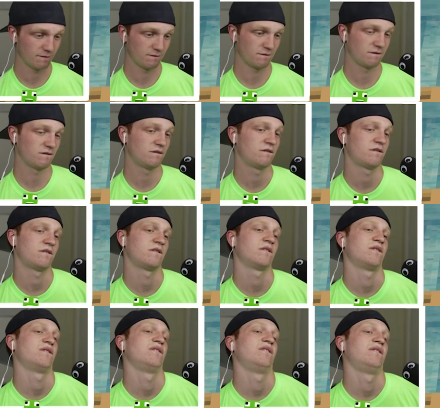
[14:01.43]

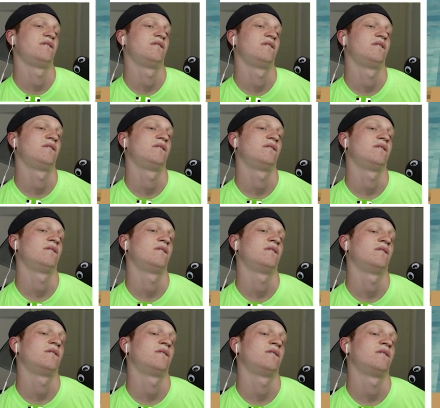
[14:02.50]

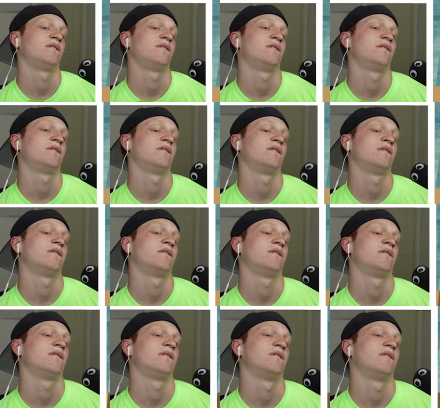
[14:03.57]

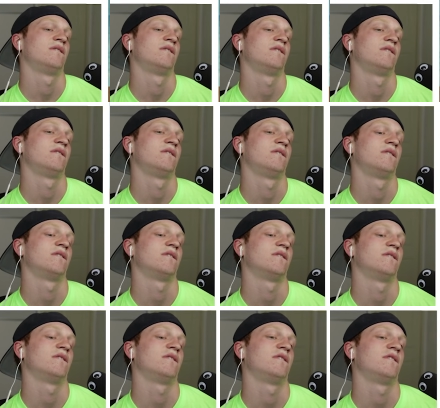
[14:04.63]

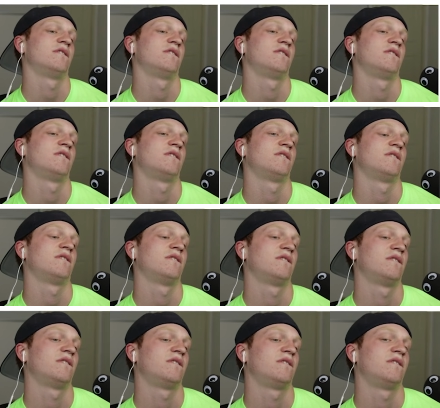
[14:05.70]

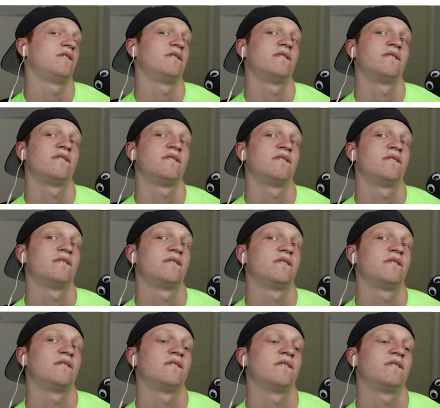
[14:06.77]

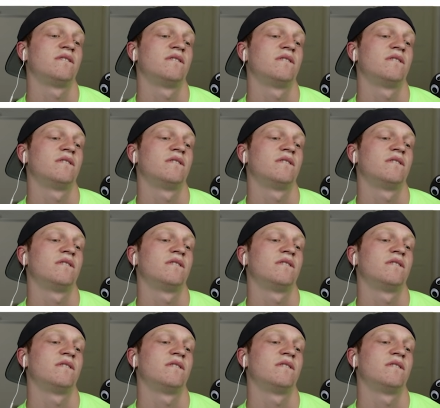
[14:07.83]
No one is speaking in this clip.